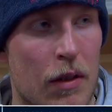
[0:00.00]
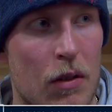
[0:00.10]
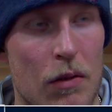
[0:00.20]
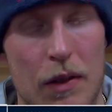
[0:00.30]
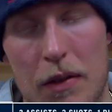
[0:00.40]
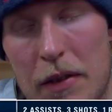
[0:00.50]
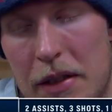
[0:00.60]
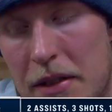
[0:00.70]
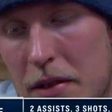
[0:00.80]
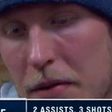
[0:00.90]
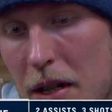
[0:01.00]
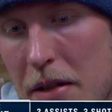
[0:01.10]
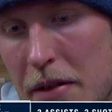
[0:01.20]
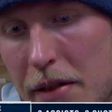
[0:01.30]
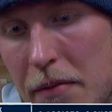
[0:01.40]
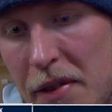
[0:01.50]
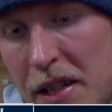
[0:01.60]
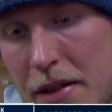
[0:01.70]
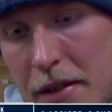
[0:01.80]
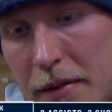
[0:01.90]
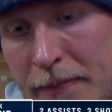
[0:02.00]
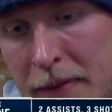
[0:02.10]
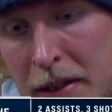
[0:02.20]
over these situations and reads, and